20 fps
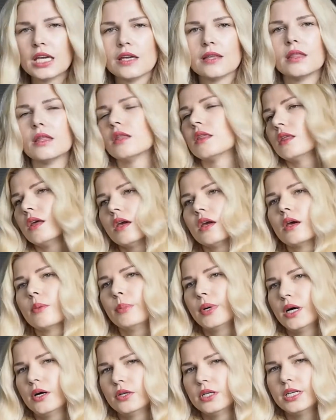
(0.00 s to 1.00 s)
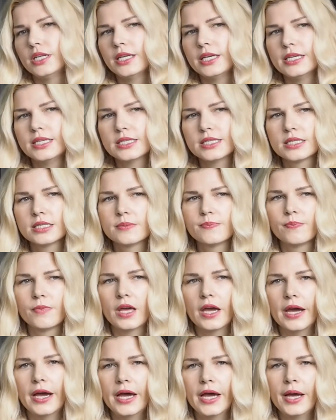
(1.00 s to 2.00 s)
if you think about it, is
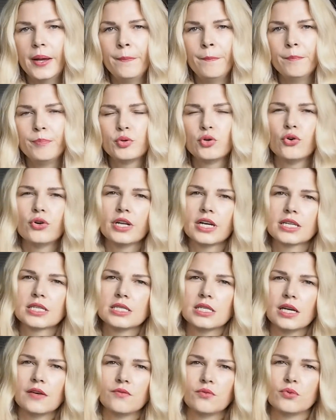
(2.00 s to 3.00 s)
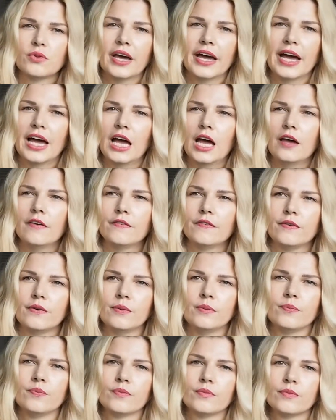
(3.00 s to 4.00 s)
products that would have
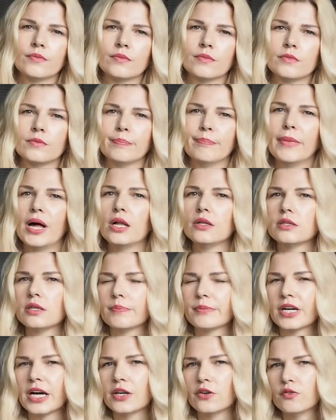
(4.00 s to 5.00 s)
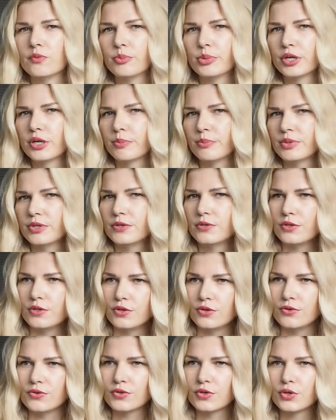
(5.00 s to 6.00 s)
multi kind of purpose
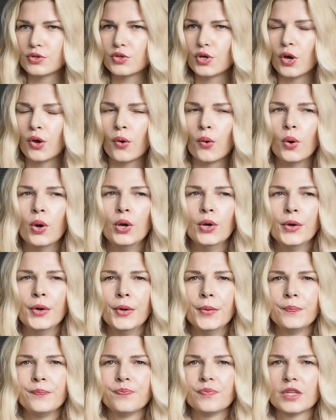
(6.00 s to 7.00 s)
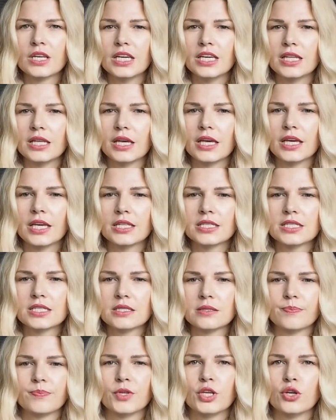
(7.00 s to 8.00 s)
use. So
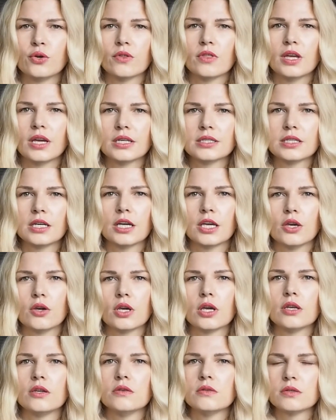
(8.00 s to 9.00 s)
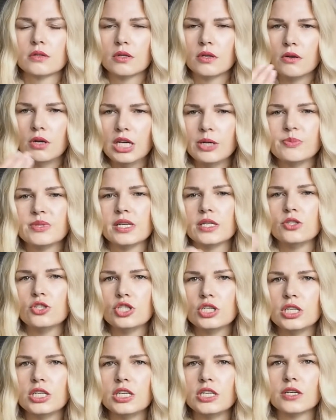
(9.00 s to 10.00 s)
it's, you know, things like you can use on your lips and
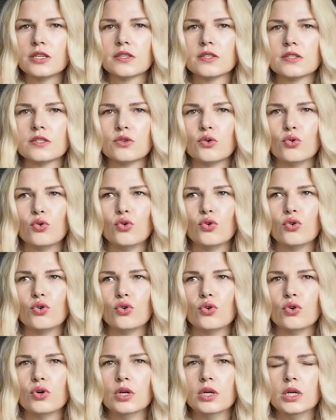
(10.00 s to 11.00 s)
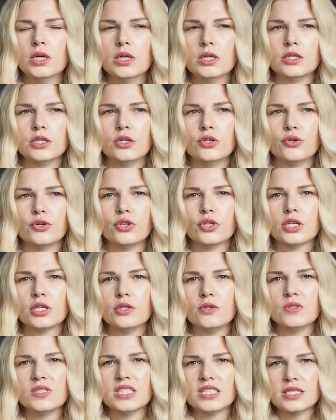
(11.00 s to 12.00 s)
cheeks, or, you know, you can
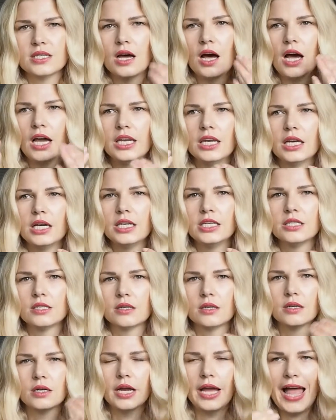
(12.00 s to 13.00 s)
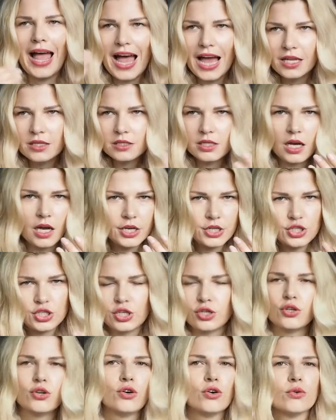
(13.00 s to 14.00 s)
use as a highlighter and
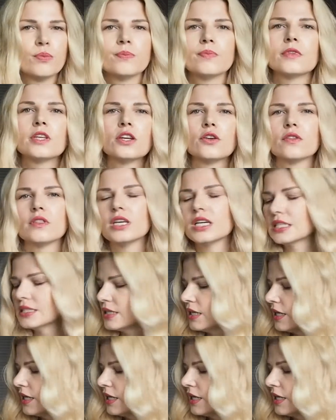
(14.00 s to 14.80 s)
eyeshadow, you know, things